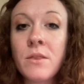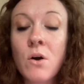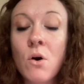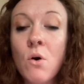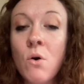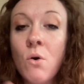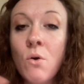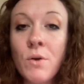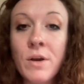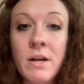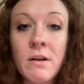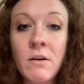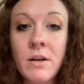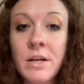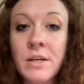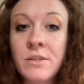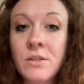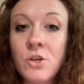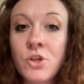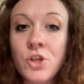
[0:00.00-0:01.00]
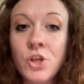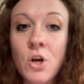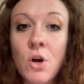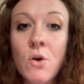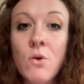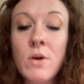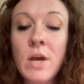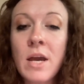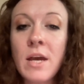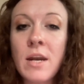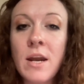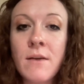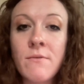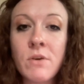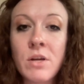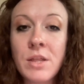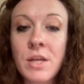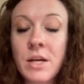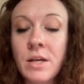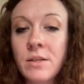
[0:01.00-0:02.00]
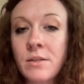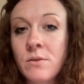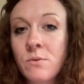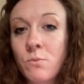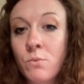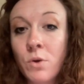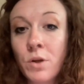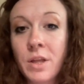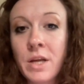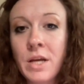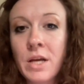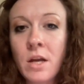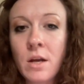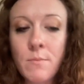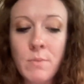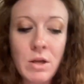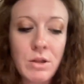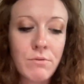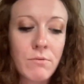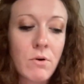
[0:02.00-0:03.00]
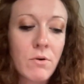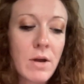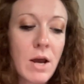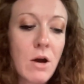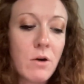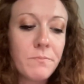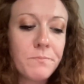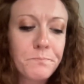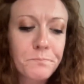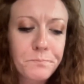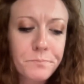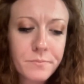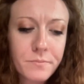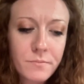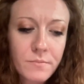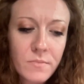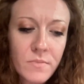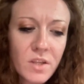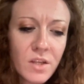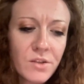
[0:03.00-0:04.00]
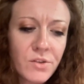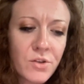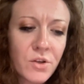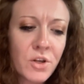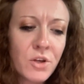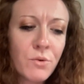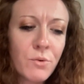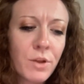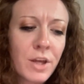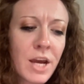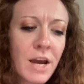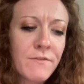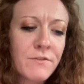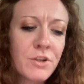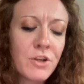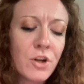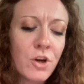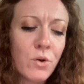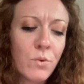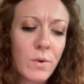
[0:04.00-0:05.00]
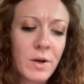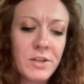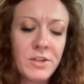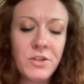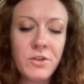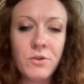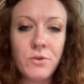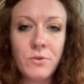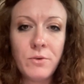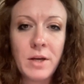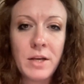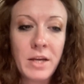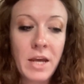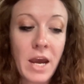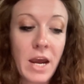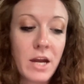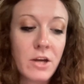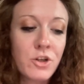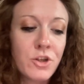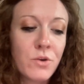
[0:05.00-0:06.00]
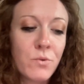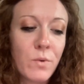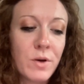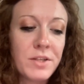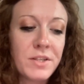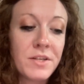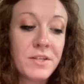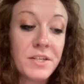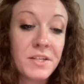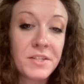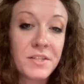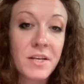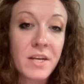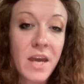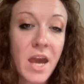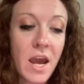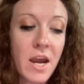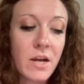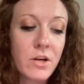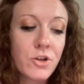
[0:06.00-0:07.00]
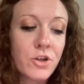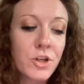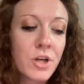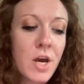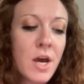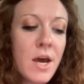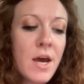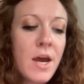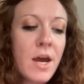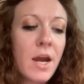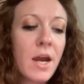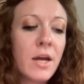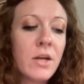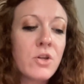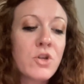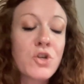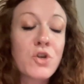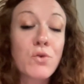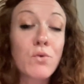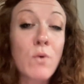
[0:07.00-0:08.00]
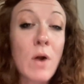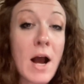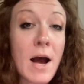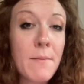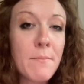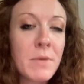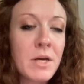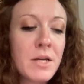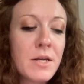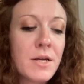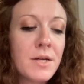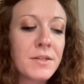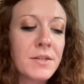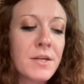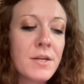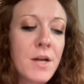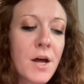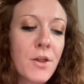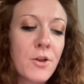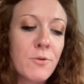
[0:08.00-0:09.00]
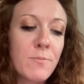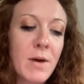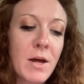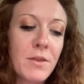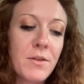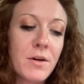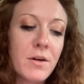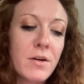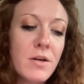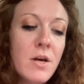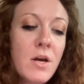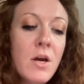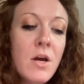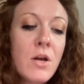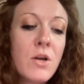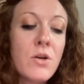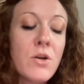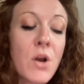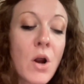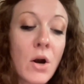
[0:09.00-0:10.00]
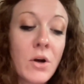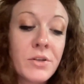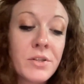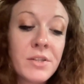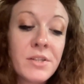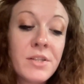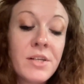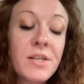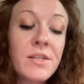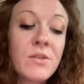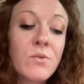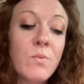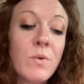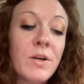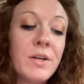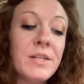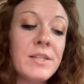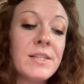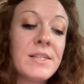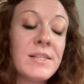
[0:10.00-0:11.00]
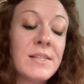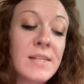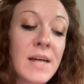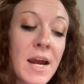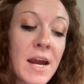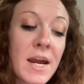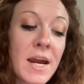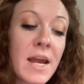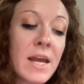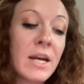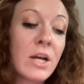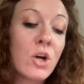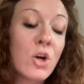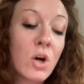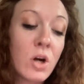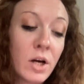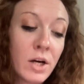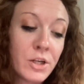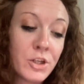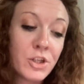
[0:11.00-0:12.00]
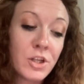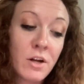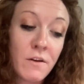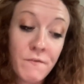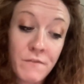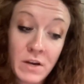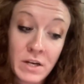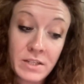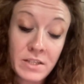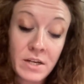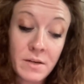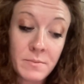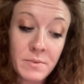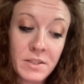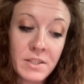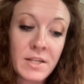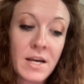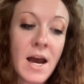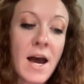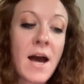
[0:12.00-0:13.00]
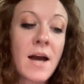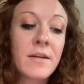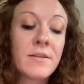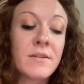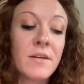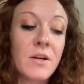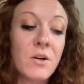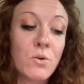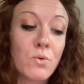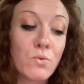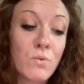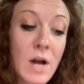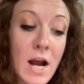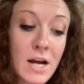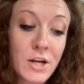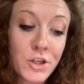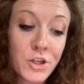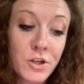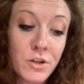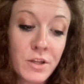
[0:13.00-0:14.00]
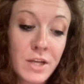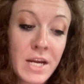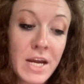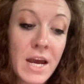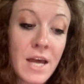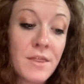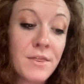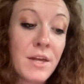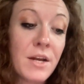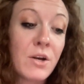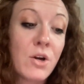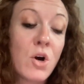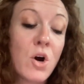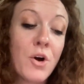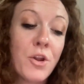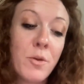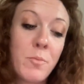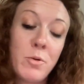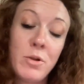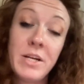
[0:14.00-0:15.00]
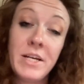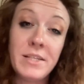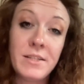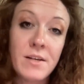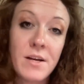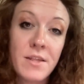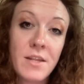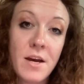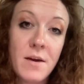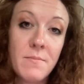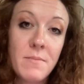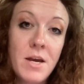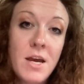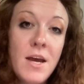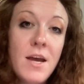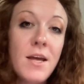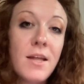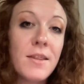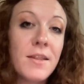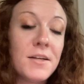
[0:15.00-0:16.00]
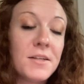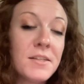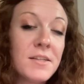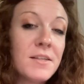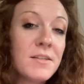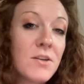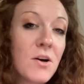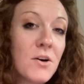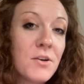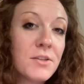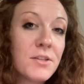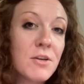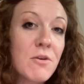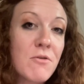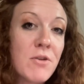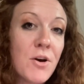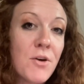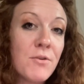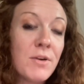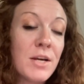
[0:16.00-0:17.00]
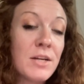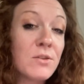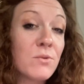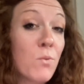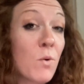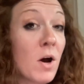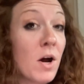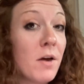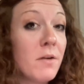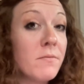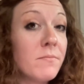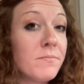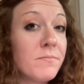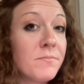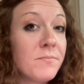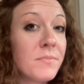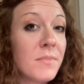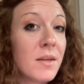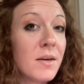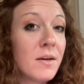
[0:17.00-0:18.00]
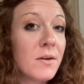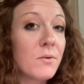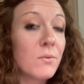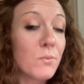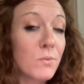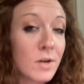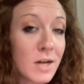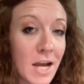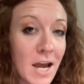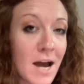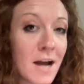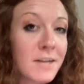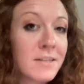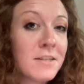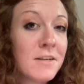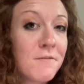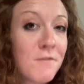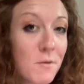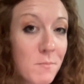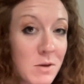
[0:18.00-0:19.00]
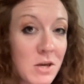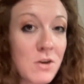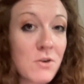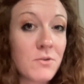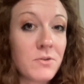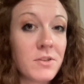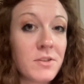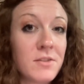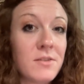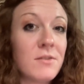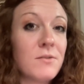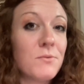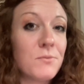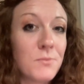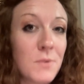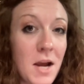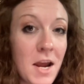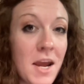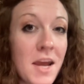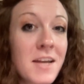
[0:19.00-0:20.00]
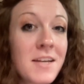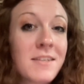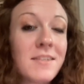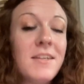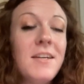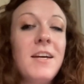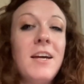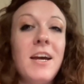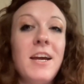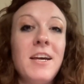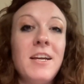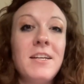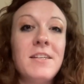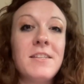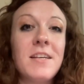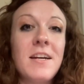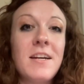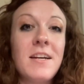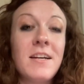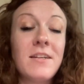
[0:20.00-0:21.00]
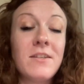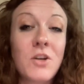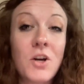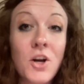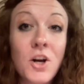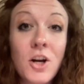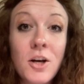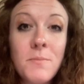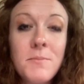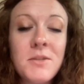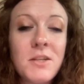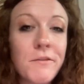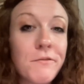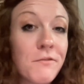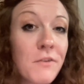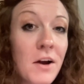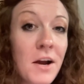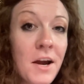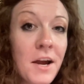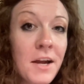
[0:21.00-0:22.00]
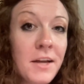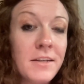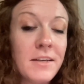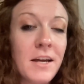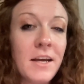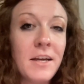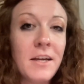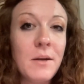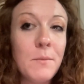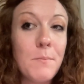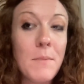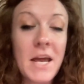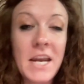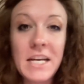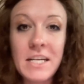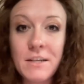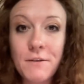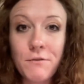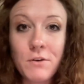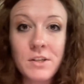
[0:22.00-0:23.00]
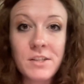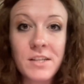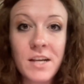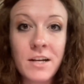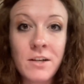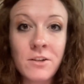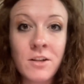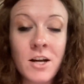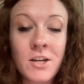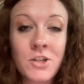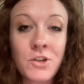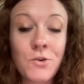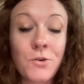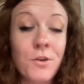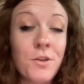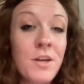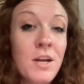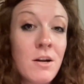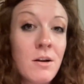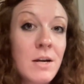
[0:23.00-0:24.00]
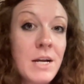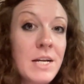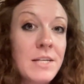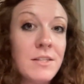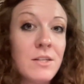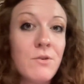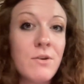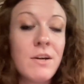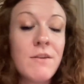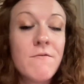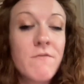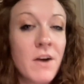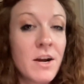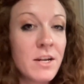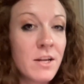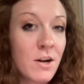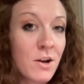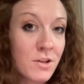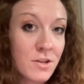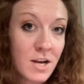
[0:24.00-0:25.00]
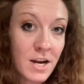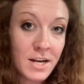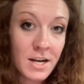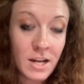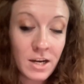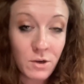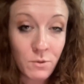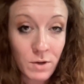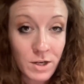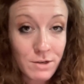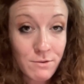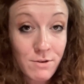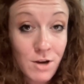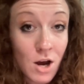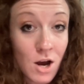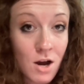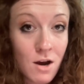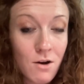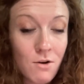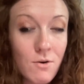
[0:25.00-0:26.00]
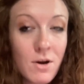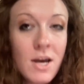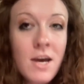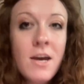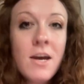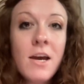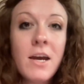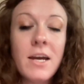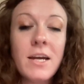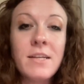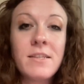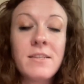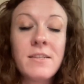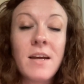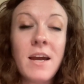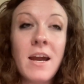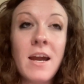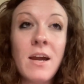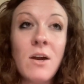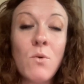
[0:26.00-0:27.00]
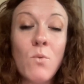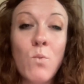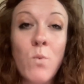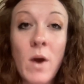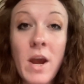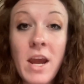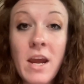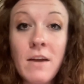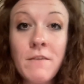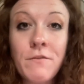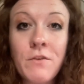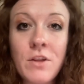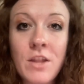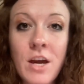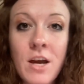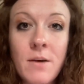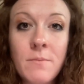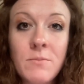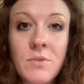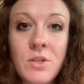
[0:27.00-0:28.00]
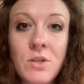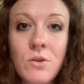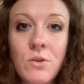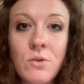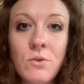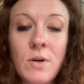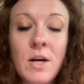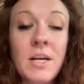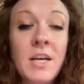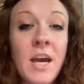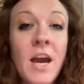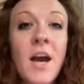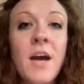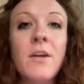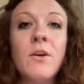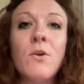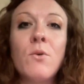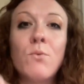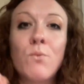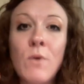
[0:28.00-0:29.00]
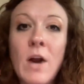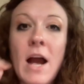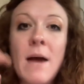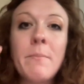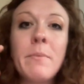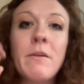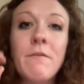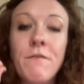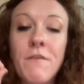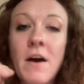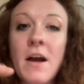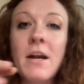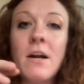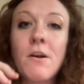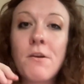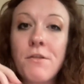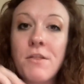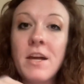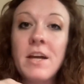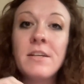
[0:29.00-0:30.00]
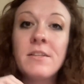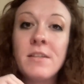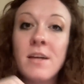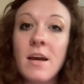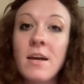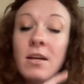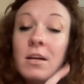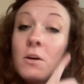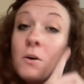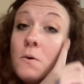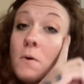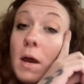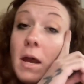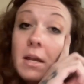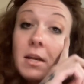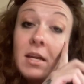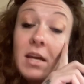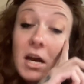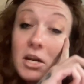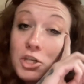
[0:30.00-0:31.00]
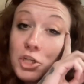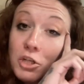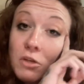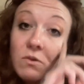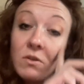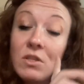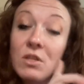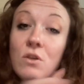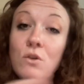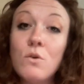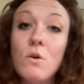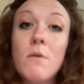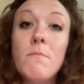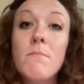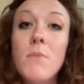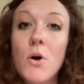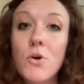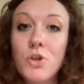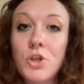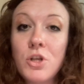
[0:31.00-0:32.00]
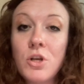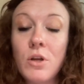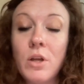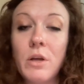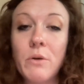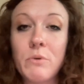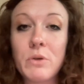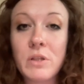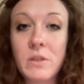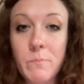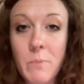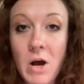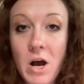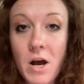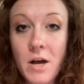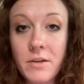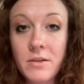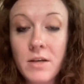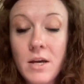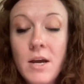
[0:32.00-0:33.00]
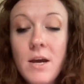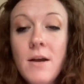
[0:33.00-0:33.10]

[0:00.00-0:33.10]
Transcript: the whole hearing is a joke, and everything is really going to be thrown out. So you really have to know when to engage and when to disengage. Entrapment is another method. Narcissists will incite and encourage their victims to act irrationally and then call the police on them. This is also known as what? Reactive abuse, right? It is a term defined in many different psychological theories. You can find it online anywhere you go. It's a way for them to, again, rapid fire things at you and get you to emotionally respond.